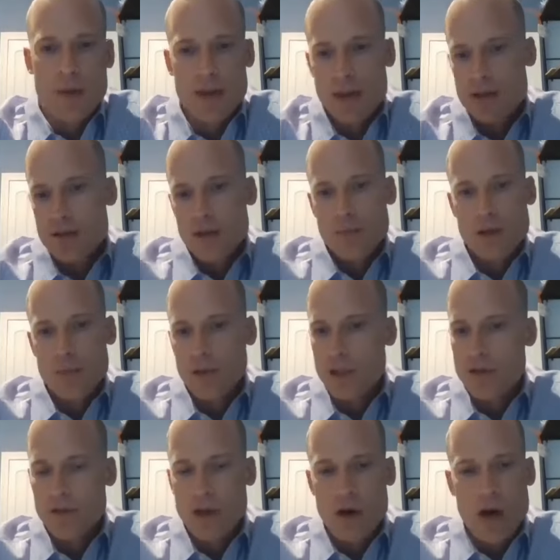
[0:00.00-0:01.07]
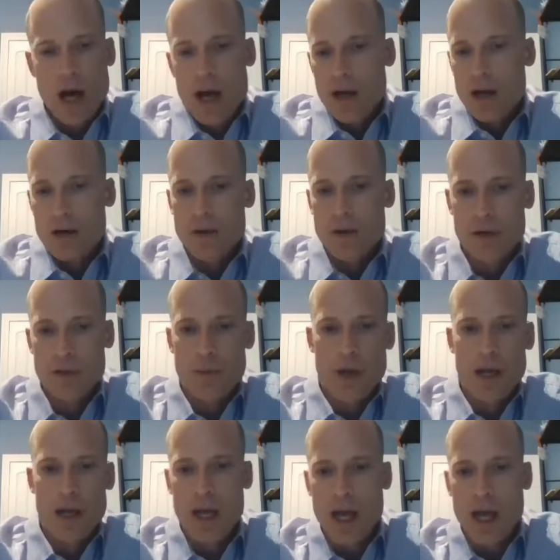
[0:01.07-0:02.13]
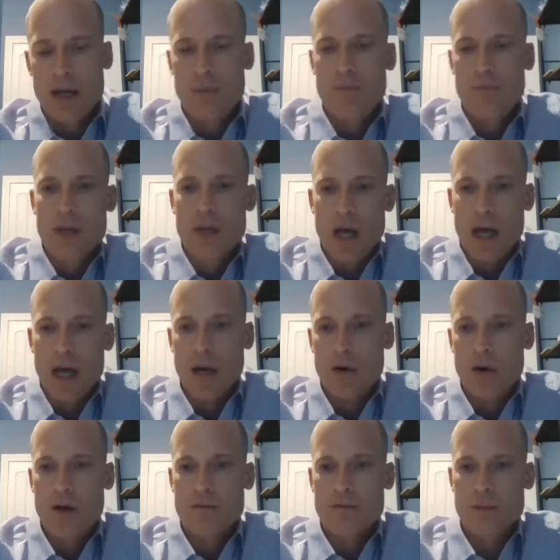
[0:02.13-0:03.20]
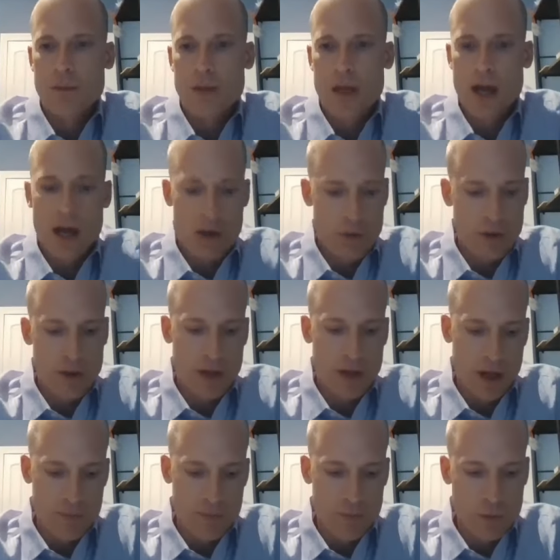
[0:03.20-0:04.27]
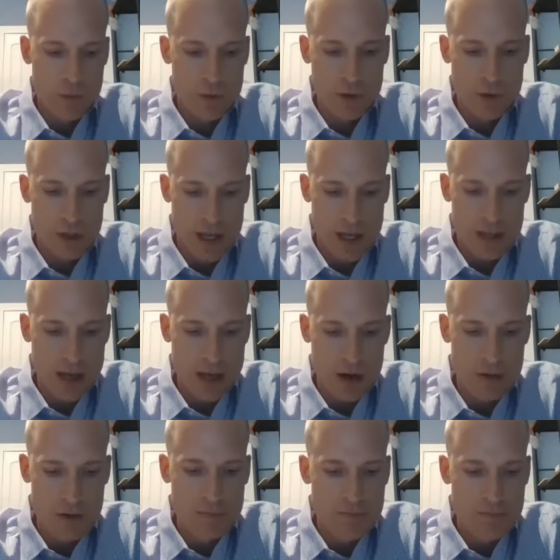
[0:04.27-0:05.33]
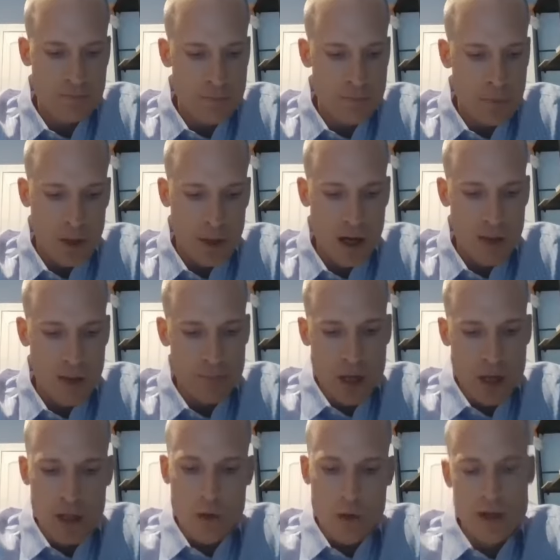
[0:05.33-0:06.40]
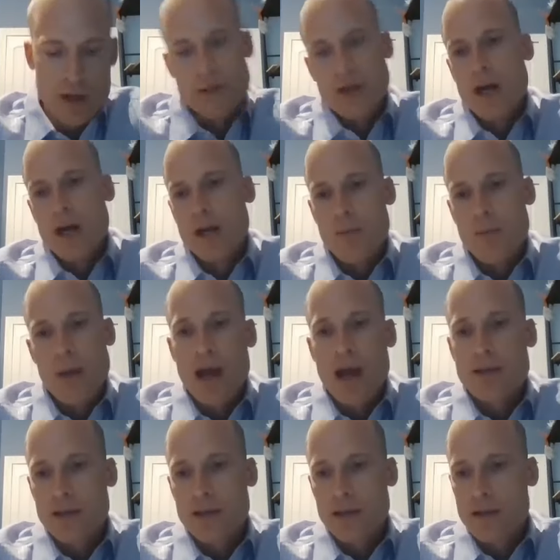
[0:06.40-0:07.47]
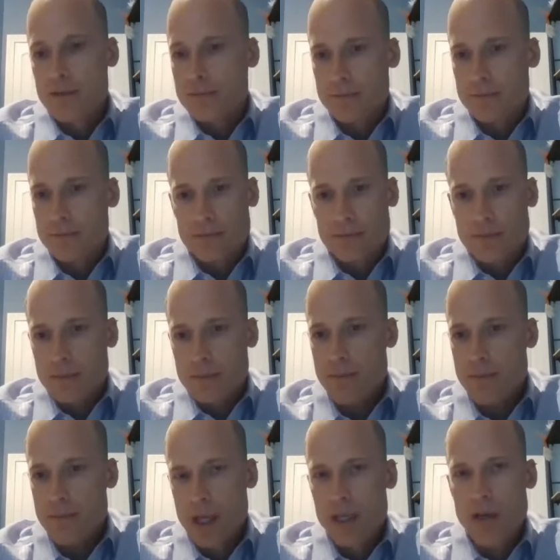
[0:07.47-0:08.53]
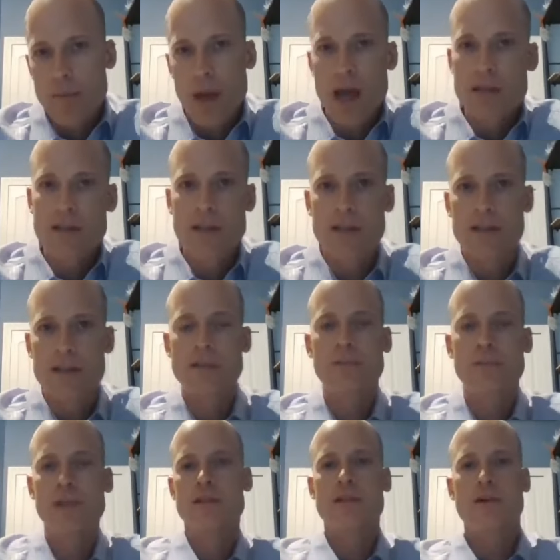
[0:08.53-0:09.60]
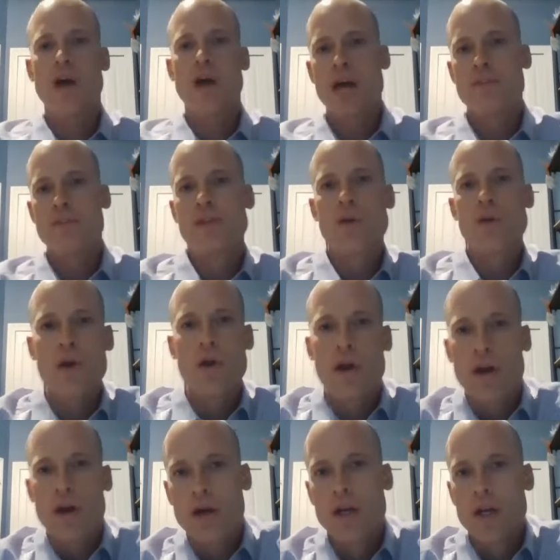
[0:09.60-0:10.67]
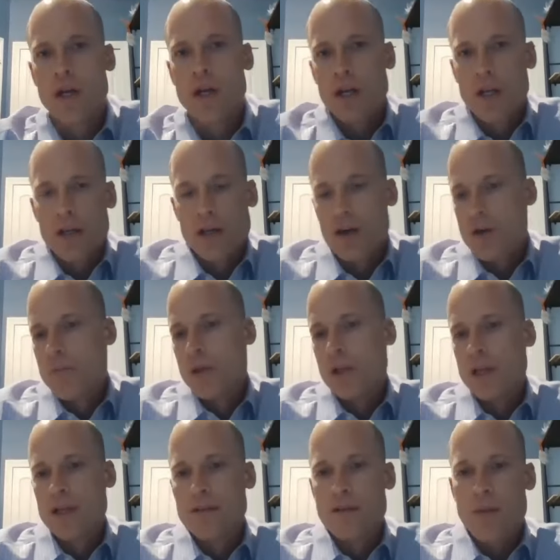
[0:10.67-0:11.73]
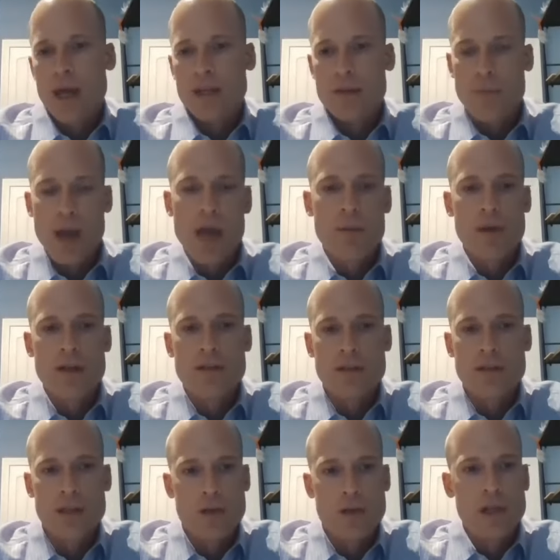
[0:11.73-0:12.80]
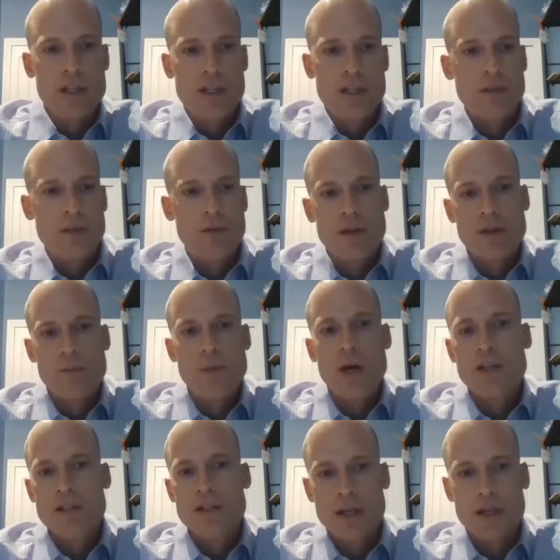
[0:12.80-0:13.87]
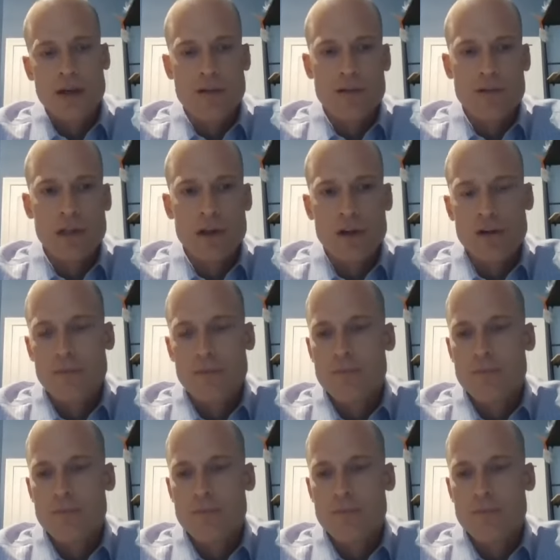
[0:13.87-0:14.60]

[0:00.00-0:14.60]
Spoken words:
then some people even go higher, you know, depending on how comfortable they are with putting that down. The other one is capacity. And capacity just simply describes your ability to make the payments and really the budgeting of the loan.